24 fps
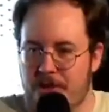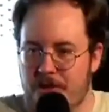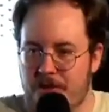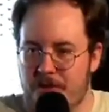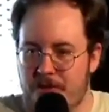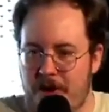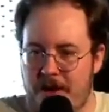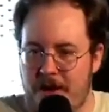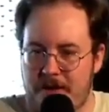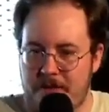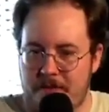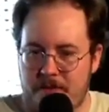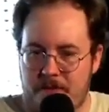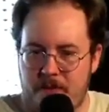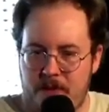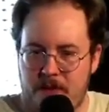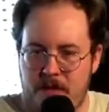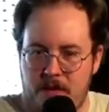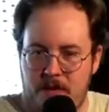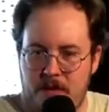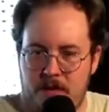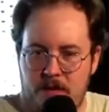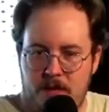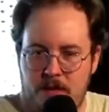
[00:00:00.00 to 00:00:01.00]
right?
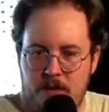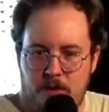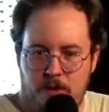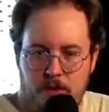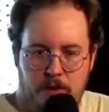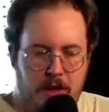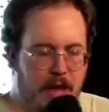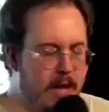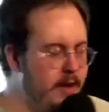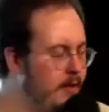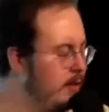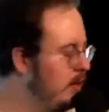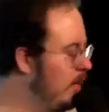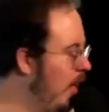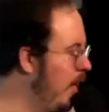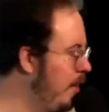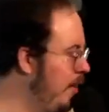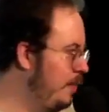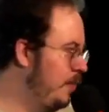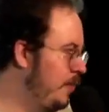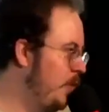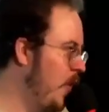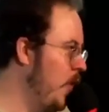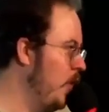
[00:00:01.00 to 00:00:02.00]
Life,
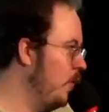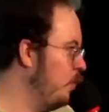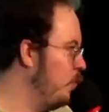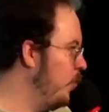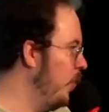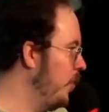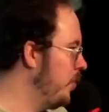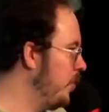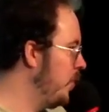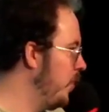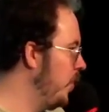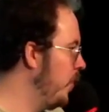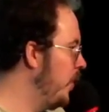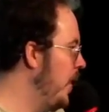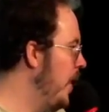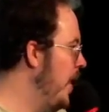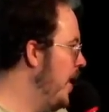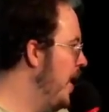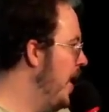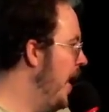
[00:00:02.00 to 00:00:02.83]
lifelong prisoner.